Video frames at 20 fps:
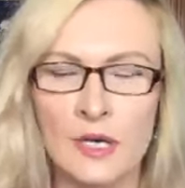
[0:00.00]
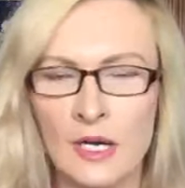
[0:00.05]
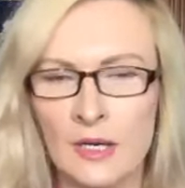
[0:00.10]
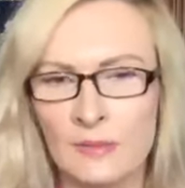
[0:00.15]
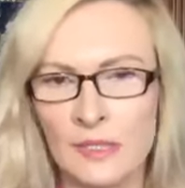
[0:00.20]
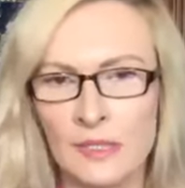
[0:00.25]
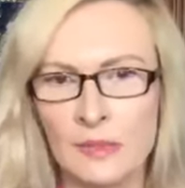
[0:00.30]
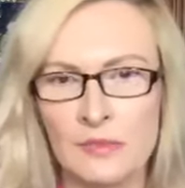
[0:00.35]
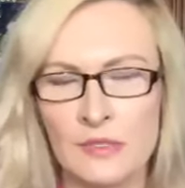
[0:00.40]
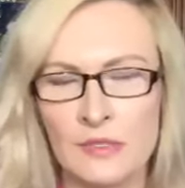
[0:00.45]

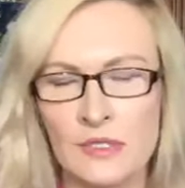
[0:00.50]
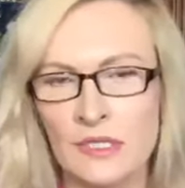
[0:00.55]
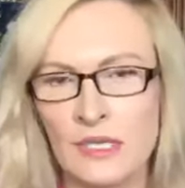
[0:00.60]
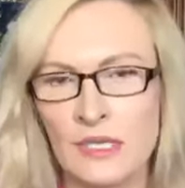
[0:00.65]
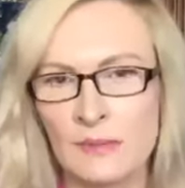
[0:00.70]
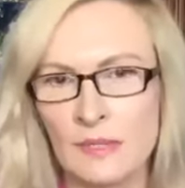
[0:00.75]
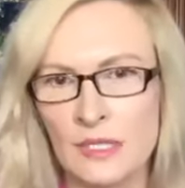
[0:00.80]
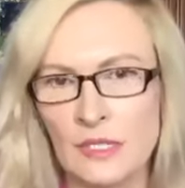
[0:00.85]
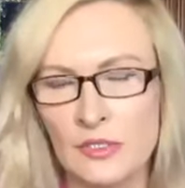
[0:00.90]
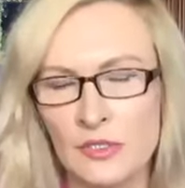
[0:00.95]
army was
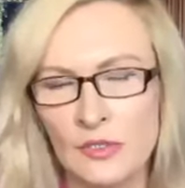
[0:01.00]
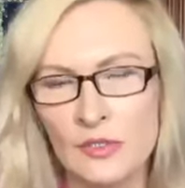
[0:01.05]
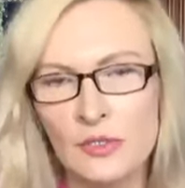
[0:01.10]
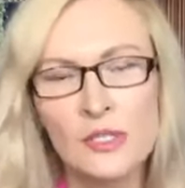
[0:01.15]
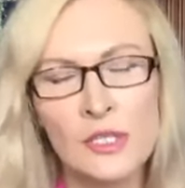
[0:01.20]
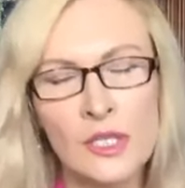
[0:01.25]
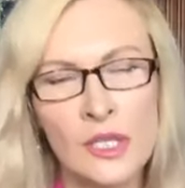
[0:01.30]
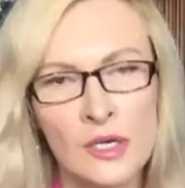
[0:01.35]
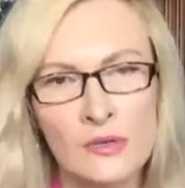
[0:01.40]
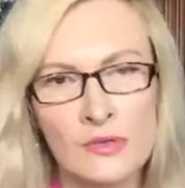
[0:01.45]
coming so
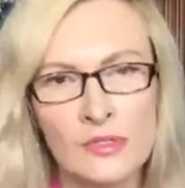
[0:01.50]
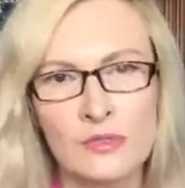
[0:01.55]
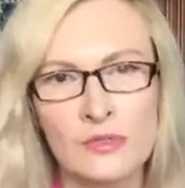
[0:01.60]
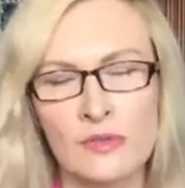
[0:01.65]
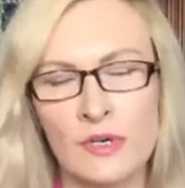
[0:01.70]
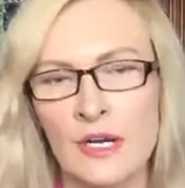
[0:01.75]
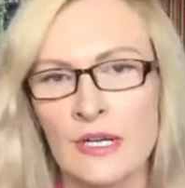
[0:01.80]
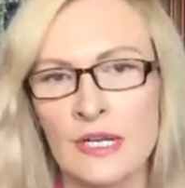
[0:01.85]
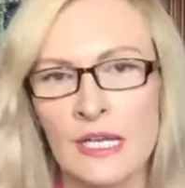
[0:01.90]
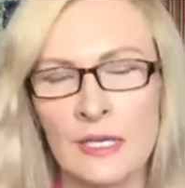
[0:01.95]
close to
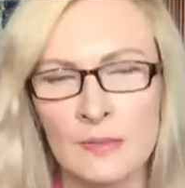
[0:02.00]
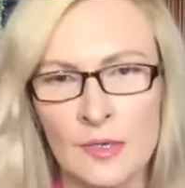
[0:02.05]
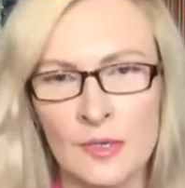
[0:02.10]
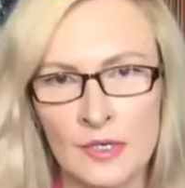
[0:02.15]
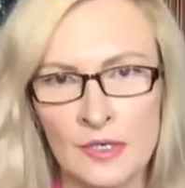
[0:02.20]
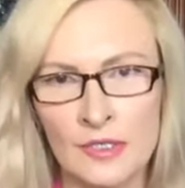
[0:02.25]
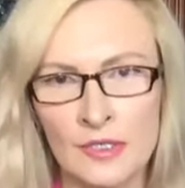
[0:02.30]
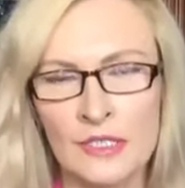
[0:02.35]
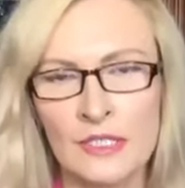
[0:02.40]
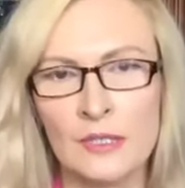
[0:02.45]
our
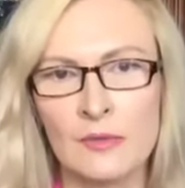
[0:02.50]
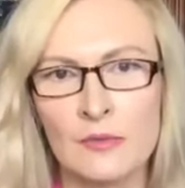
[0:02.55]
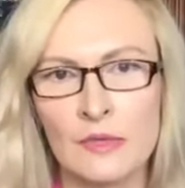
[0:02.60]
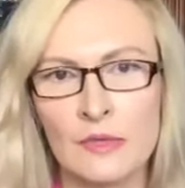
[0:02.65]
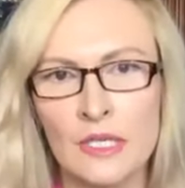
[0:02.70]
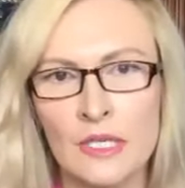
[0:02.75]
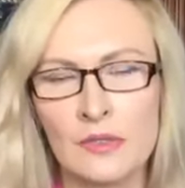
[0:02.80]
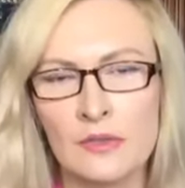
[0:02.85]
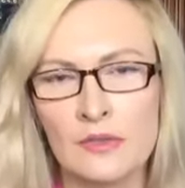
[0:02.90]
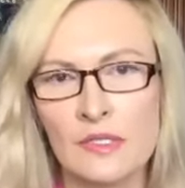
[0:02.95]
neighborhood that
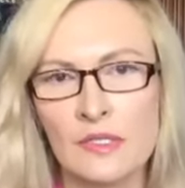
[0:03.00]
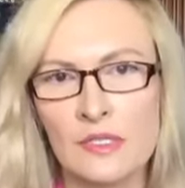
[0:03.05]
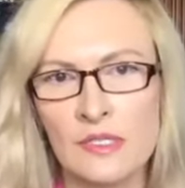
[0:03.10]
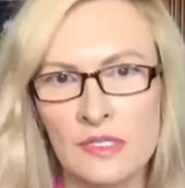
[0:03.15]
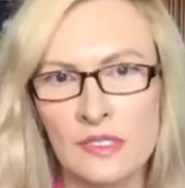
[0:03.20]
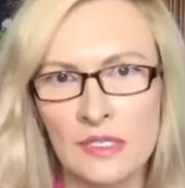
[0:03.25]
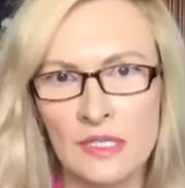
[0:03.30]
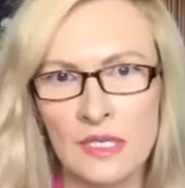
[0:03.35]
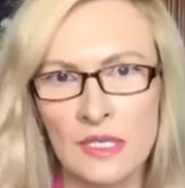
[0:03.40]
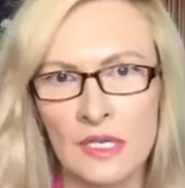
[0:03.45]
we could
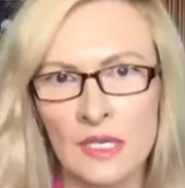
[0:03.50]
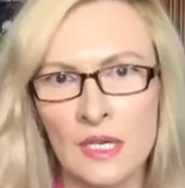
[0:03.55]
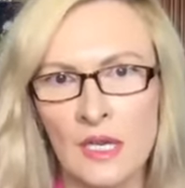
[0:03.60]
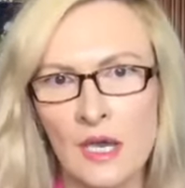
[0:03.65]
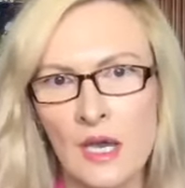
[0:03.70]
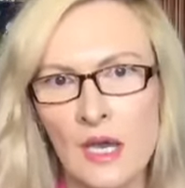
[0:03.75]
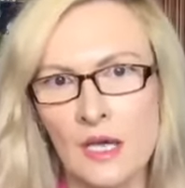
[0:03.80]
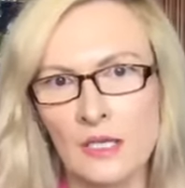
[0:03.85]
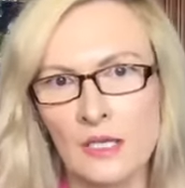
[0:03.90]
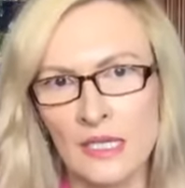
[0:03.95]
see
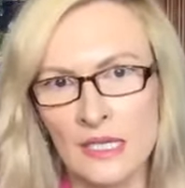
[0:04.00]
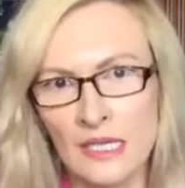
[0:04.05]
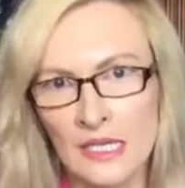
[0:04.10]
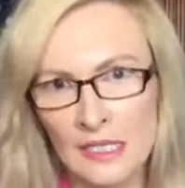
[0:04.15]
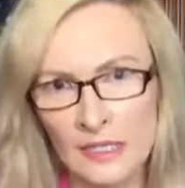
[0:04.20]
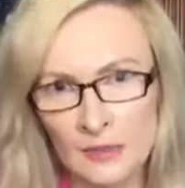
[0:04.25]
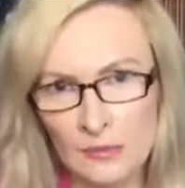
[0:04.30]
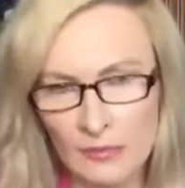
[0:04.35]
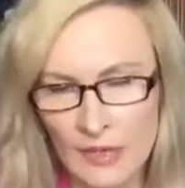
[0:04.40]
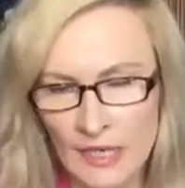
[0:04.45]
the
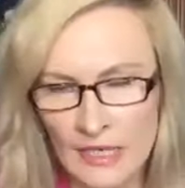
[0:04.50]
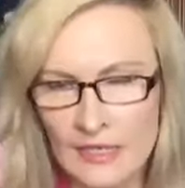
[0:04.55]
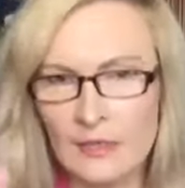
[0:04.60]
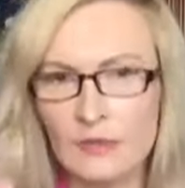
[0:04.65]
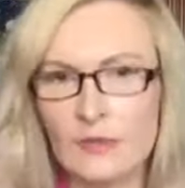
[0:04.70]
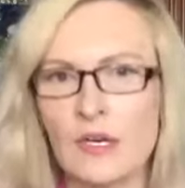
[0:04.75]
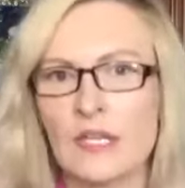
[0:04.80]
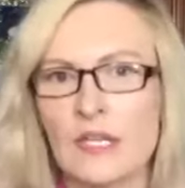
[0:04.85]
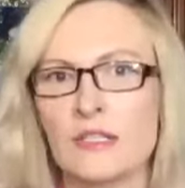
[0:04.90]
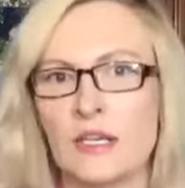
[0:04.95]
hill right
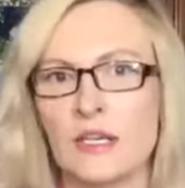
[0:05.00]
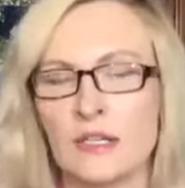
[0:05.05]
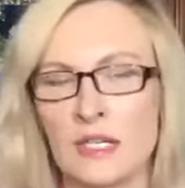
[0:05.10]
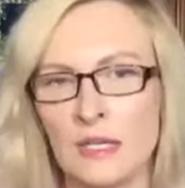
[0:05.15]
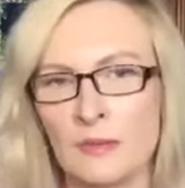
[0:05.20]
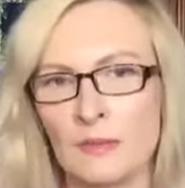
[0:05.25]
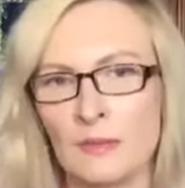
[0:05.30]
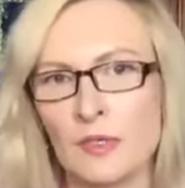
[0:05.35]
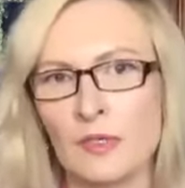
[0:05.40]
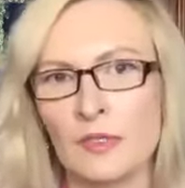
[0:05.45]
across our
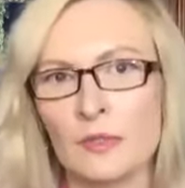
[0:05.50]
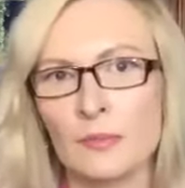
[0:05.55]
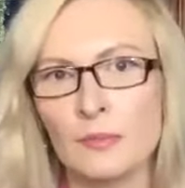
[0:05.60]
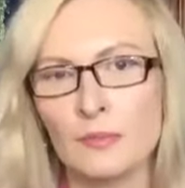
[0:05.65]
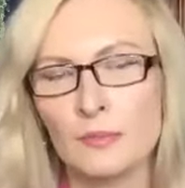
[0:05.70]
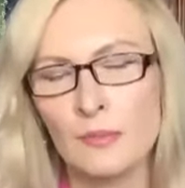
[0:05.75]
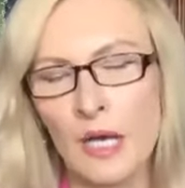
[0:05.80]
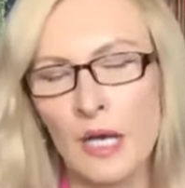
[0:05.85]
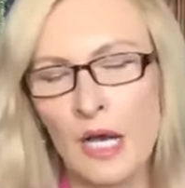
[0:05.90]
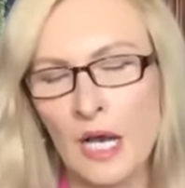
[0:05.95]
neighborhood
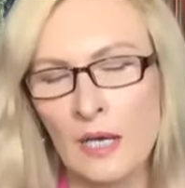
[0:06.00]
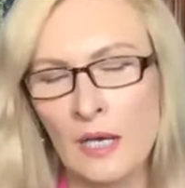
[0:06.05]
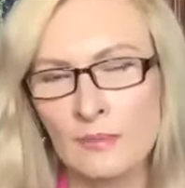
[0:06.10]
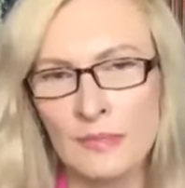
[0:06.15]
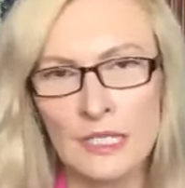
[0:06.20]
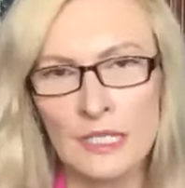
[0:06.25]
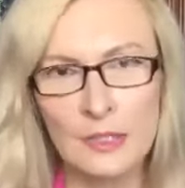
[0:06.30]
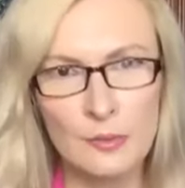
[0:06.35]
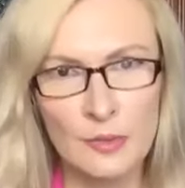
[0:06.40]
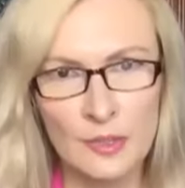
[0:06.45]
um,
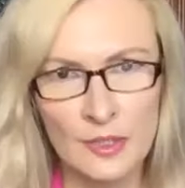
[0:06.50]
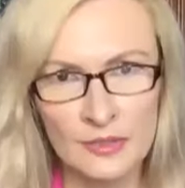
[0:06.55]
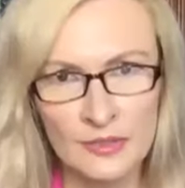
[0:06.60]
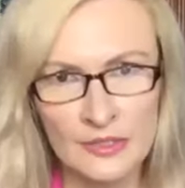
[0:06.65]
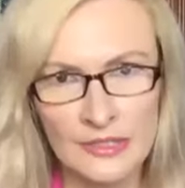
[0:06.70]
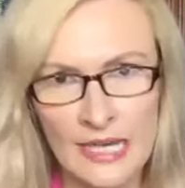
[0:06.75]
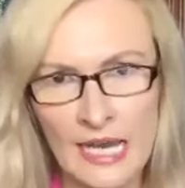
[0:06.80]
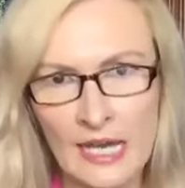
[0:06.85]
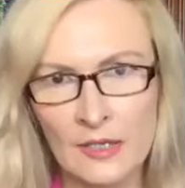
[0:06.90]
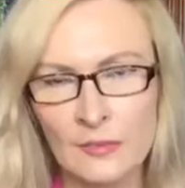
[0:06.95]
being burned
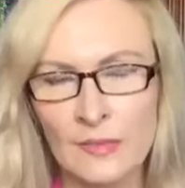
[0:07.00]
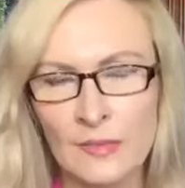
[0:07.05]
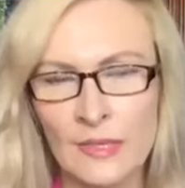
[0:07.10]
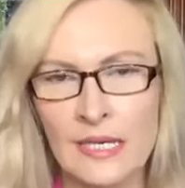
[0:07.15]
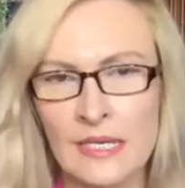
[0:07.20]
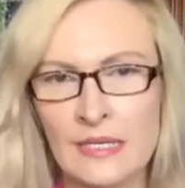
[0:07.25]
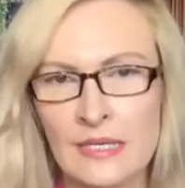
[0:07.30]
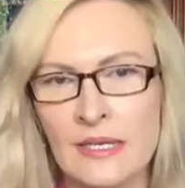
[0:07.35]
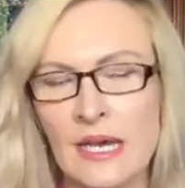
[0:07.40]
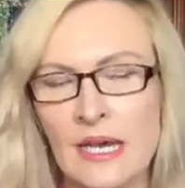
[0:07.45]
down
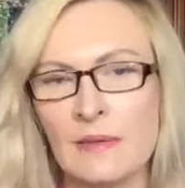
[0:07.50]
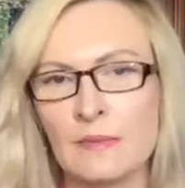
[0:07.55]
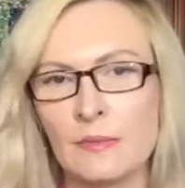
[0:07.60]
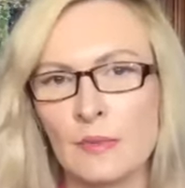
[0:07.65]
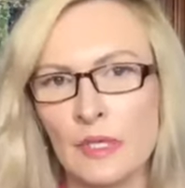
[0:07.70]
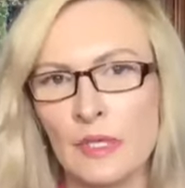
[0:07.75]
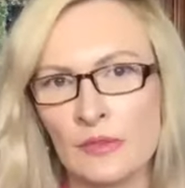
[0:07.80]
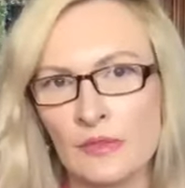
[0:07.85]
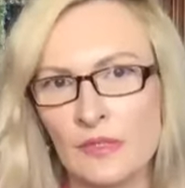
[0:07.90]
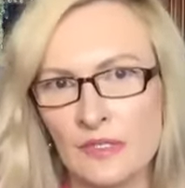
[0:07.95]
by them.
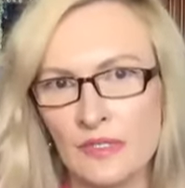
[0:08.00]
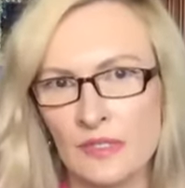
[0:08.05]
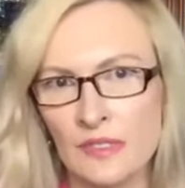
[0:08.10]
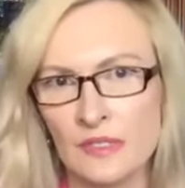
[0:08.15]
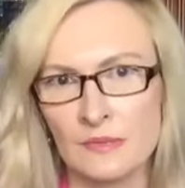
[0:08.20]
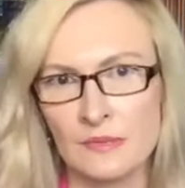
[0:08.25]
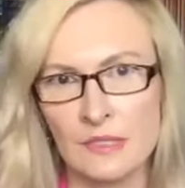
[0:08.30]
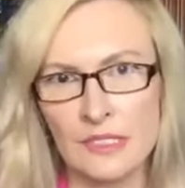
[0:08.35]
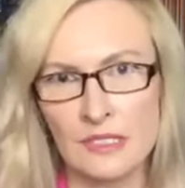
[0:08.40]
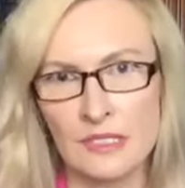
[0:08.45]
We could see
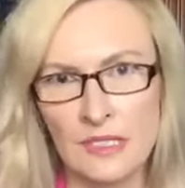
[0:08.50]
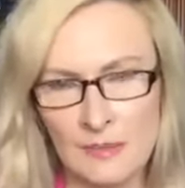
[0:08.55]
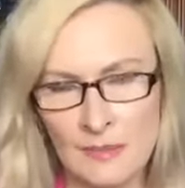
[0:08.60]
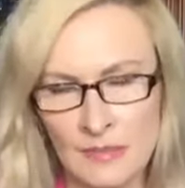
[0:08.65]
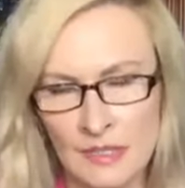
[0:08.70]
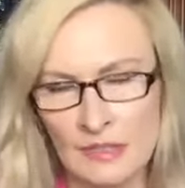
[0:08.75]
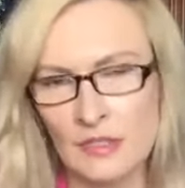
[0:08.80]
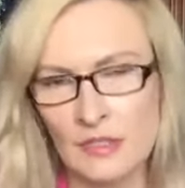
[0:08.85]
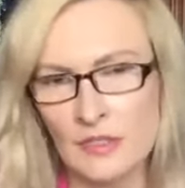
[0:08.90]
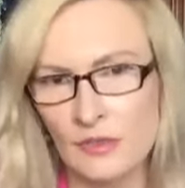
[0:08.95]
them
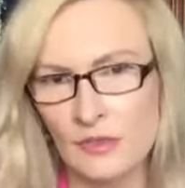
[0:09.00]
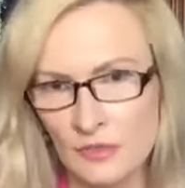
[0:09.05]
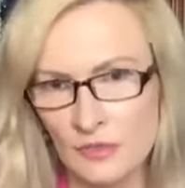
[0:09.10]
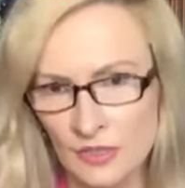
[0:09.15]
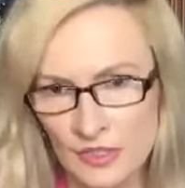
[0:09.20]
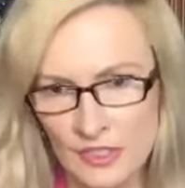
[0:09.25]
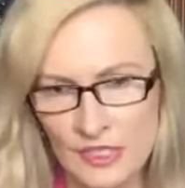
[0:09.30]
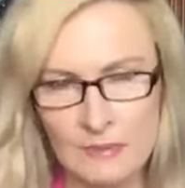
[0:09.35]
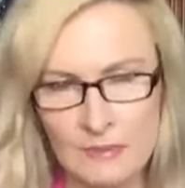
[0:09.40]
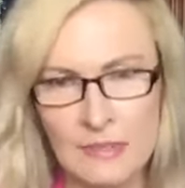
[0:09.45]
coming, the
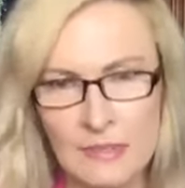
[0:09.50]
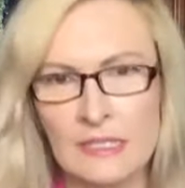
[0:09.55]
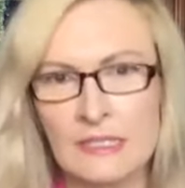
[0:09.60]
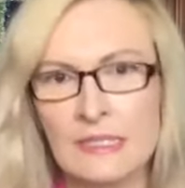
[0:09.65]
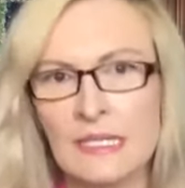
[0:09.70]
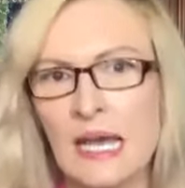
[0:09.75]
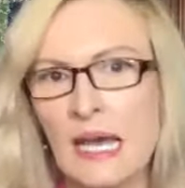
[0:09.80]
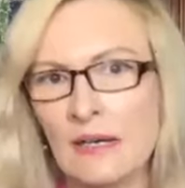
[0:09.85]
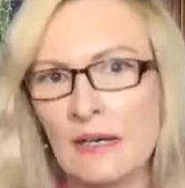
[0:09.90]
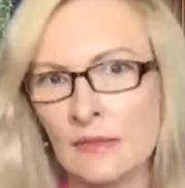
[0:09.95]
soldiers coming
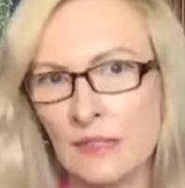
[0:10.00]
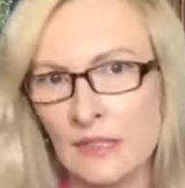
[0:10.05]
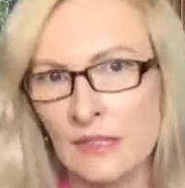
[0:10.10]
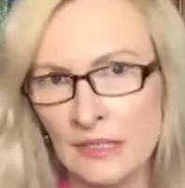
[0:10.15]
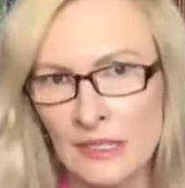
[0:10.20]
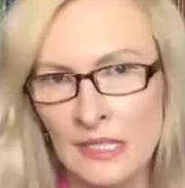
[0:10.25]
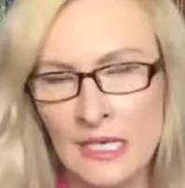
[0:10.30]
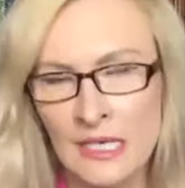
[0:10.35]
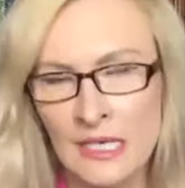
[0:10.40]
down and